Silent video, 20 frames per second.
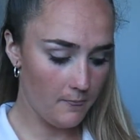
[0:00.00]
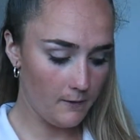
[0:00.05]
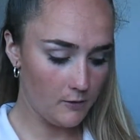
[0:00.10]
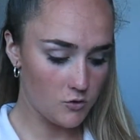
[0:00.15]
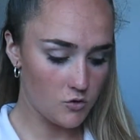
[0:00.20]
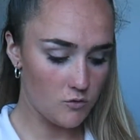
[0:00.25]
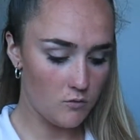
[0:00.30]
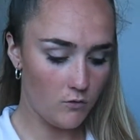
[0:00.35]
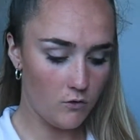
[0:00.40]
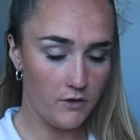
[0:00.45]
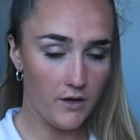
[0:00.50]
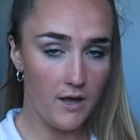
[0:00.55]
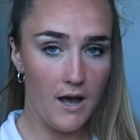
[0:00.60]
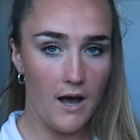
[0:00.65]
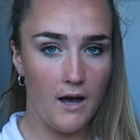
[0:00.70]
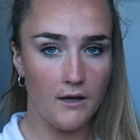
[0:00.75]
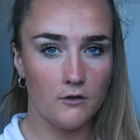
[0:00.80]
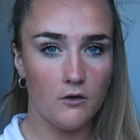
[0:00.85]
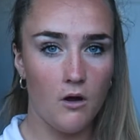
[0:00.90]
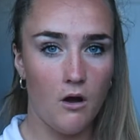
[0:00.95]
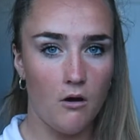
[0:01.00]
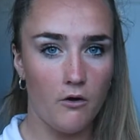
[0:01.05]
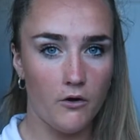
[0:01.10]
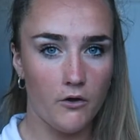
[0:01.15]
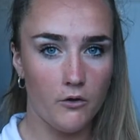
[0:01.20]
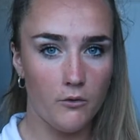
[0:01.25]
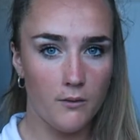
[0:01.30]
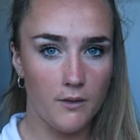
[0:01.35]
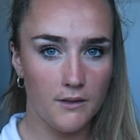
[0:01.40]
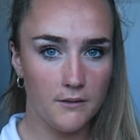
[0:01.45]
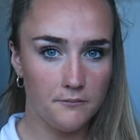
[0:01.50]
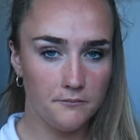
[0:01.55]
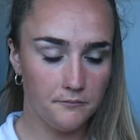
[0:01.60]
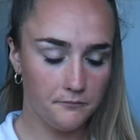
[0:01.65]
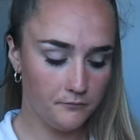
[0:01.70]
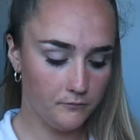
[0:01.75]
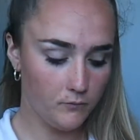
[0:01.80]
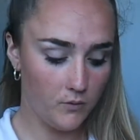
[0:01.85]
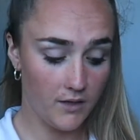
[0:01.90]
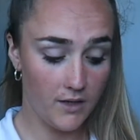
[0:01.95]
So I'm going to add cardio in
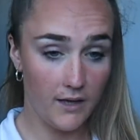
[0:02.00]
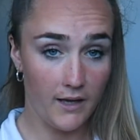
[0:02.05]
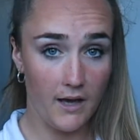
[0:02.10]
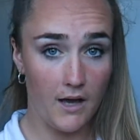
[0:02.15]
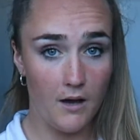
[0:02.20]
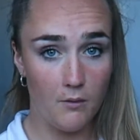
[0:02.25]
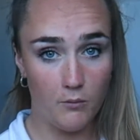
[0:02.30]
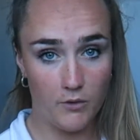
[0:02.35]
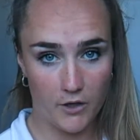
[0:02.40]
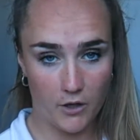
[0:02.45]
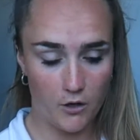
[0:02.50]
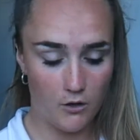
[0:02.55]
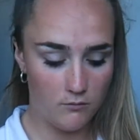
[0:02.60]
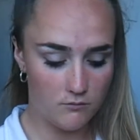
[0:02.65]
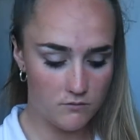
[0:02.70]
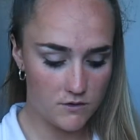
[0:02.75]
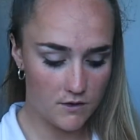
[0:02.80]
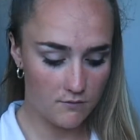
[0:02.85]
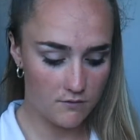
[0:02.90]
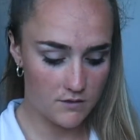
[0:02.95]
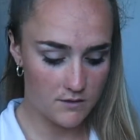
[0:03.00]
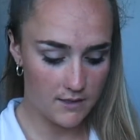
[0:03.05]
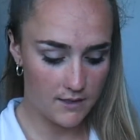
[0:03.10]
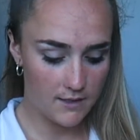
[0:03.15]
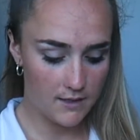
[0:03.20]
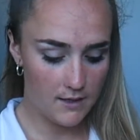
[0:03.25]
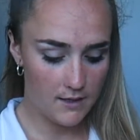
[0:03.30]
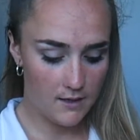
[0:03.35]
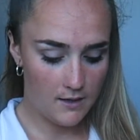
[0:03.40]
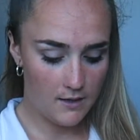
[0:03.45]
when it comes, obviously.